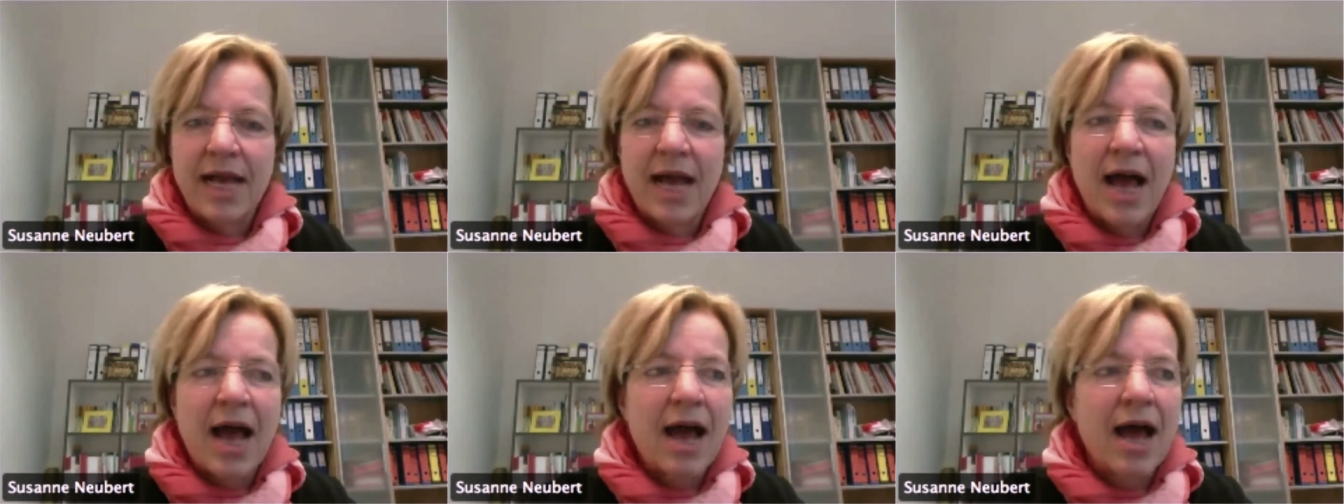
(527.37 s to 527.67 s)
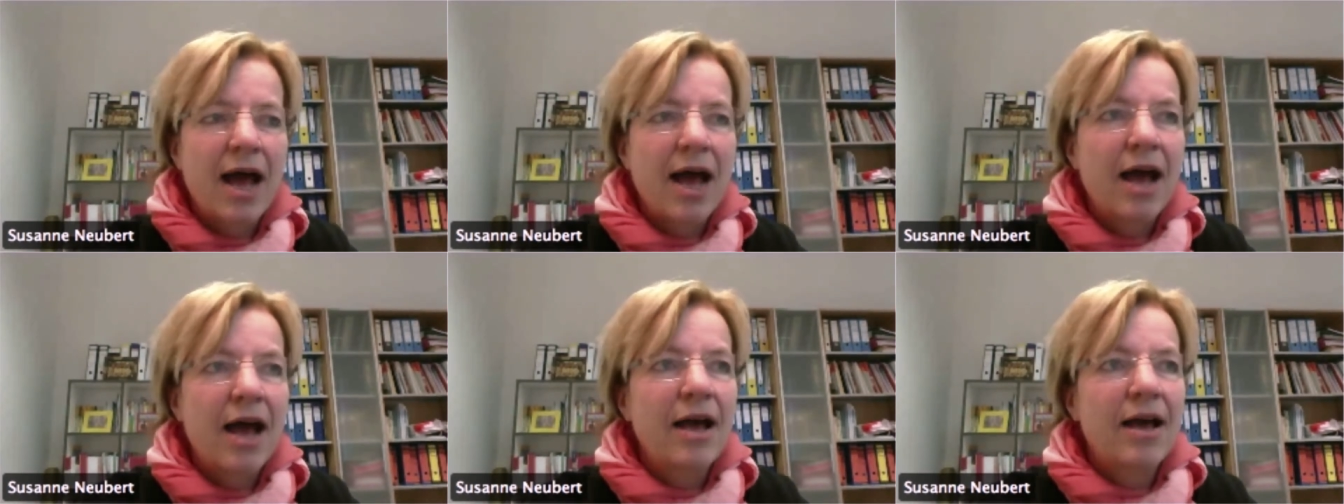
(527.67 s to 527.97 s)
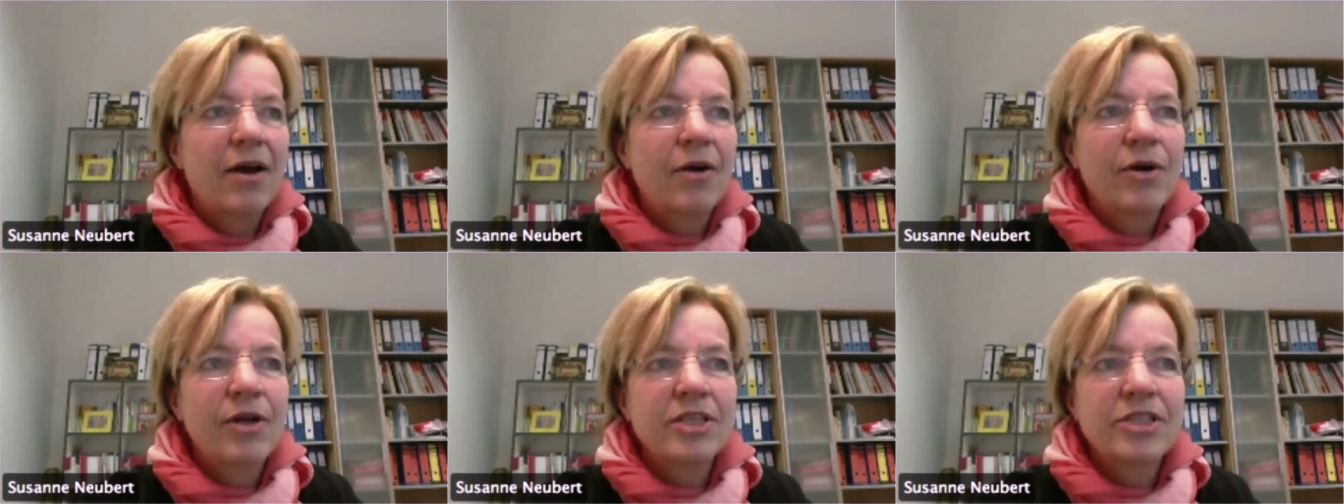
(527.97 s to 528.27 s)
are
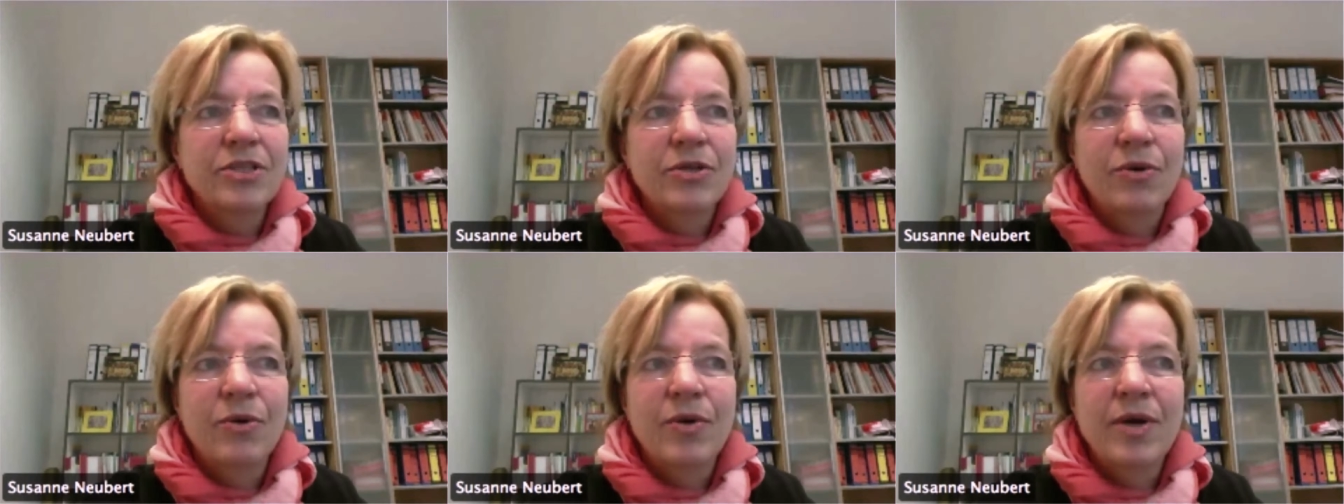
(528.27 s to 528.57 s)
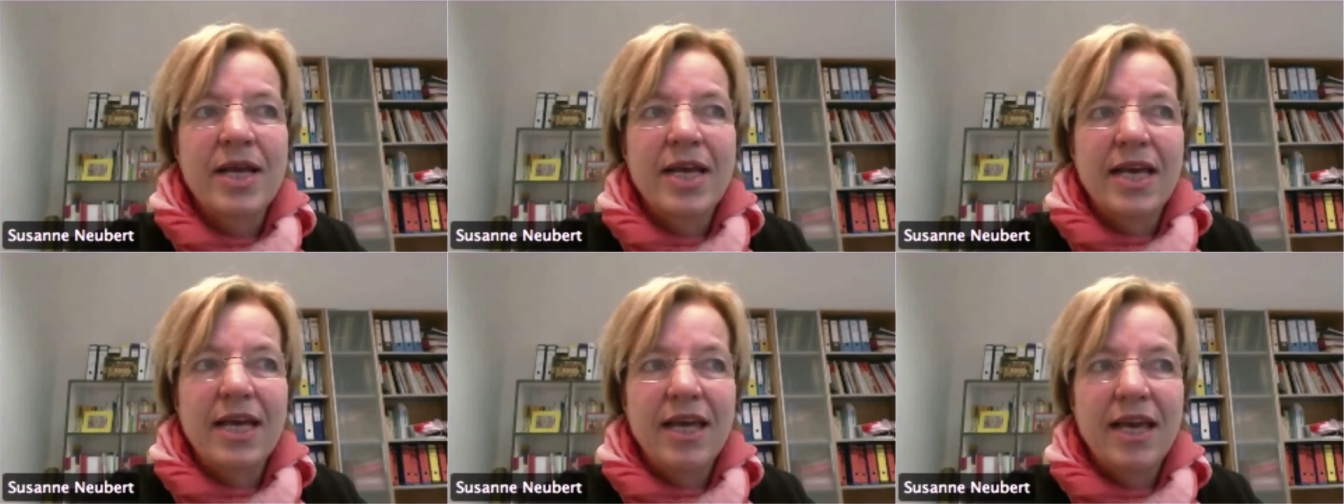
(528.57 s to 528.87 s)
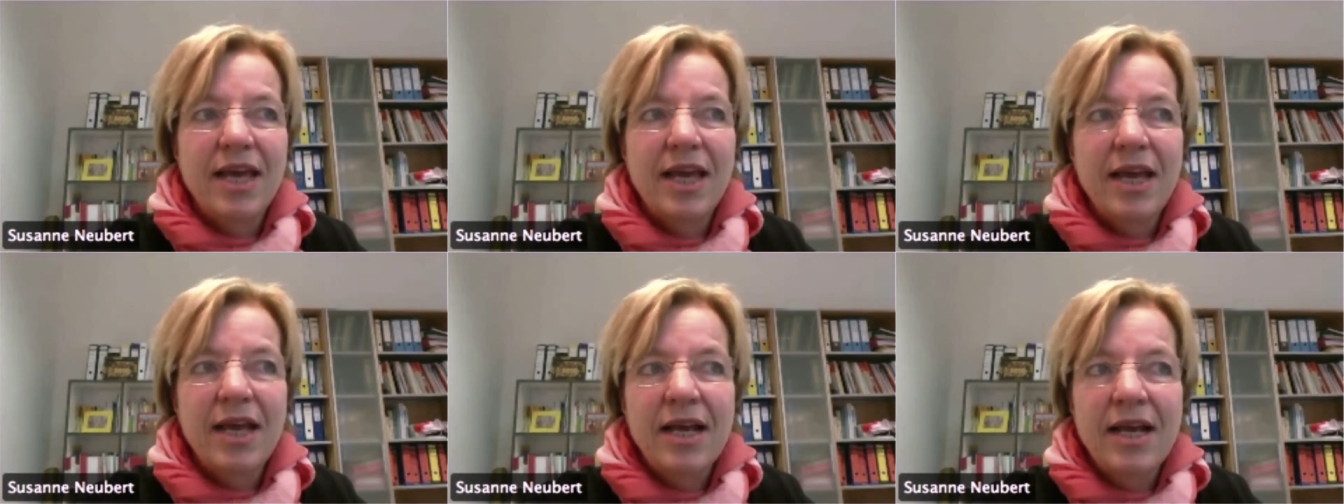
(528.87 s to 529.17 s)
also
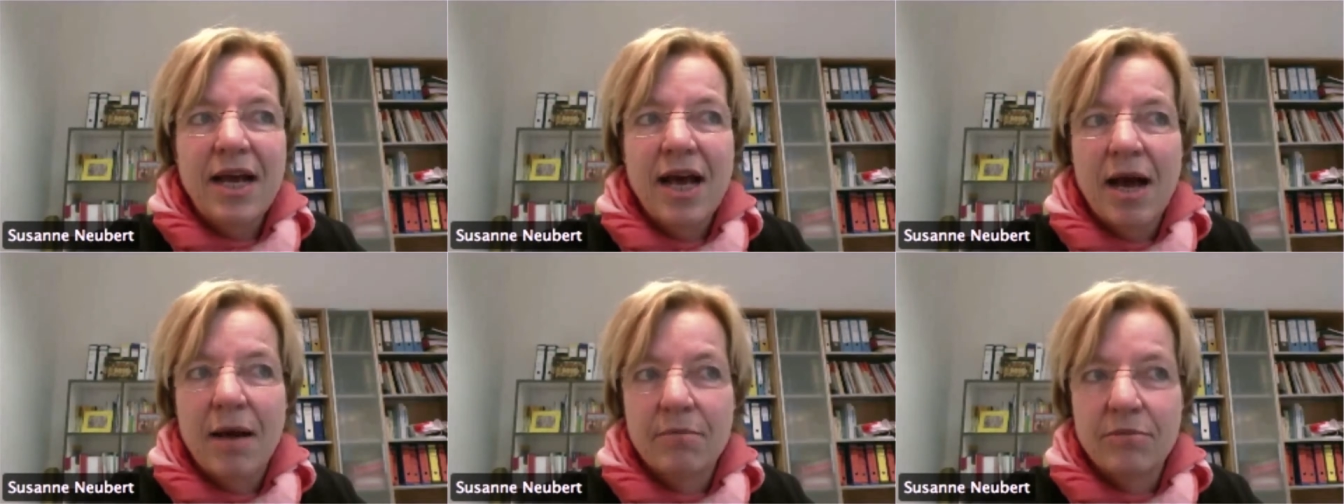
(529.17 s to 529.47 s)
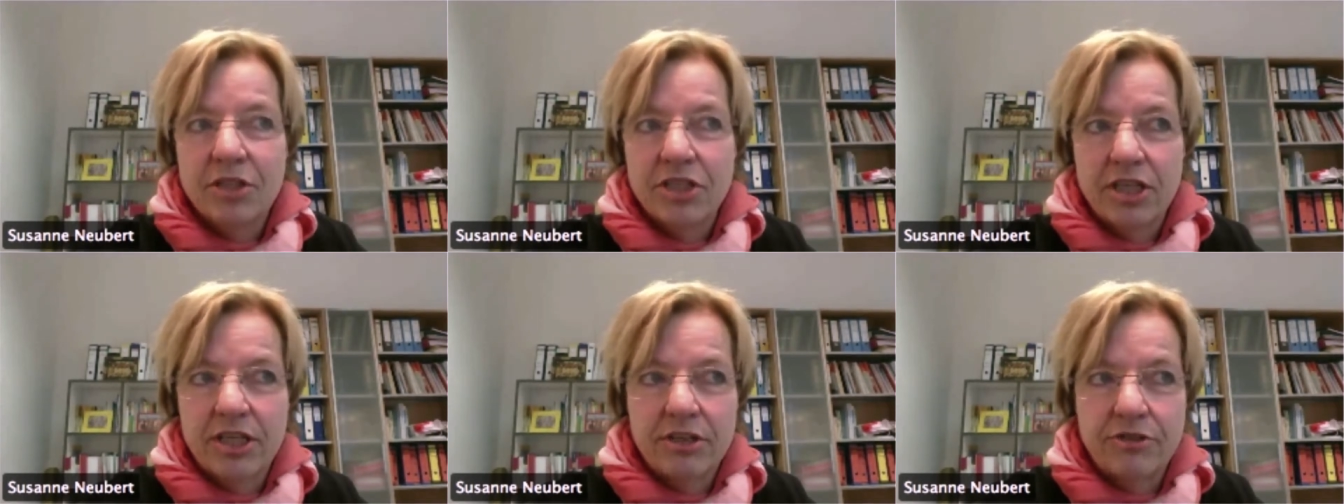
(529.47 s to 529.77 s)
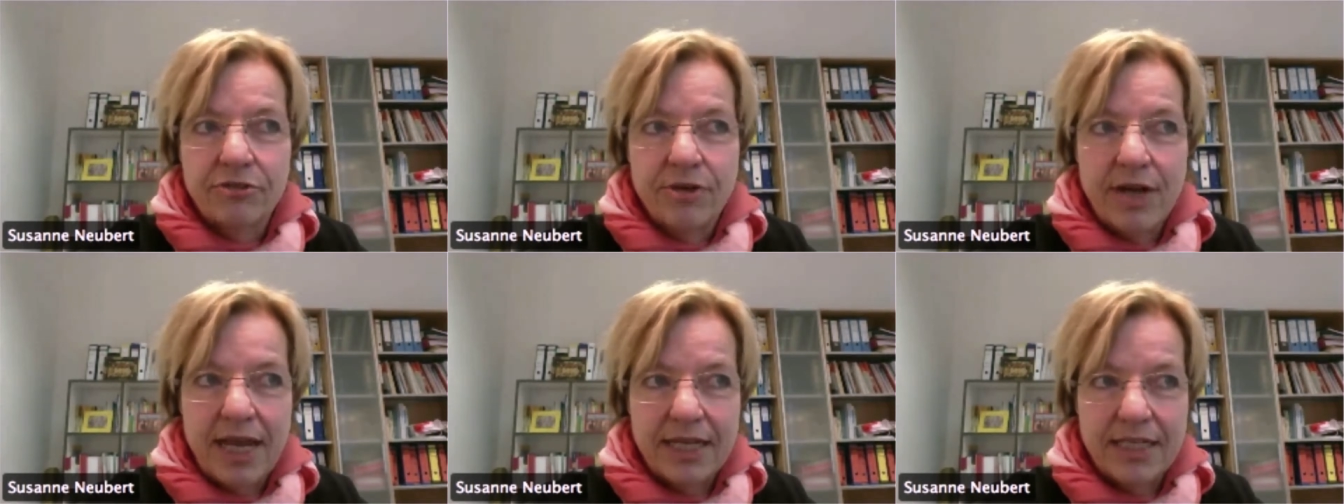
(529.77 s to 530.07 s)
income
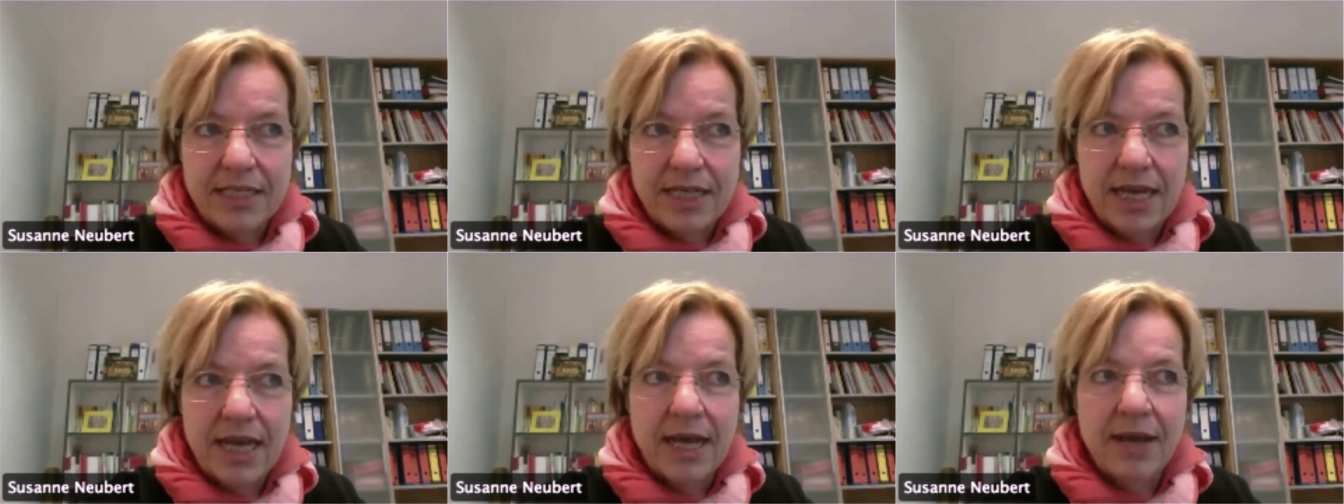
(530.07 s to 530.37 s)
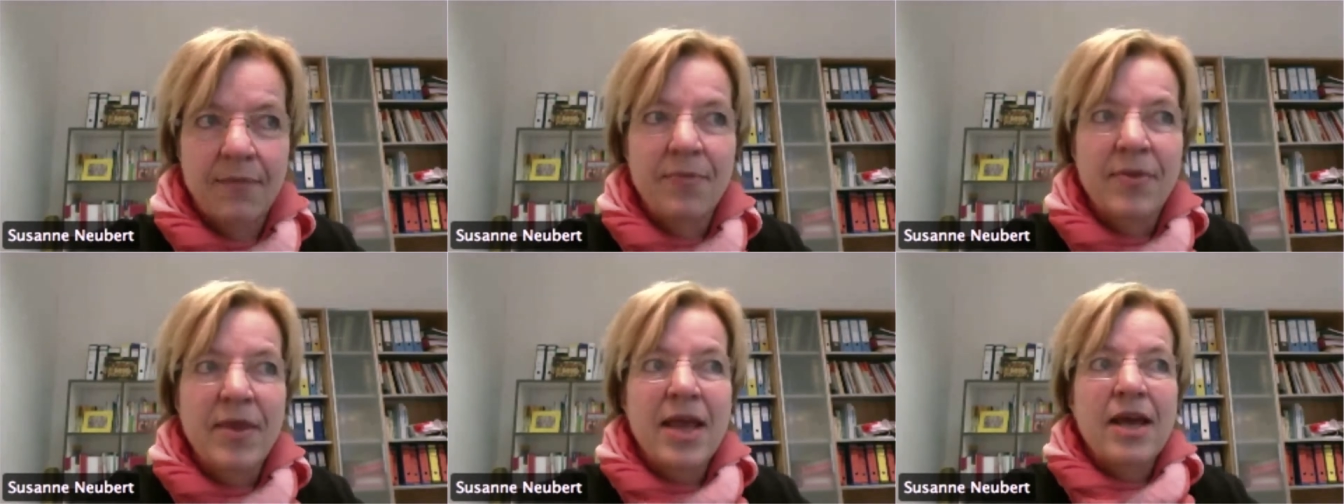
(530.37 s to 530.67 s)
generating.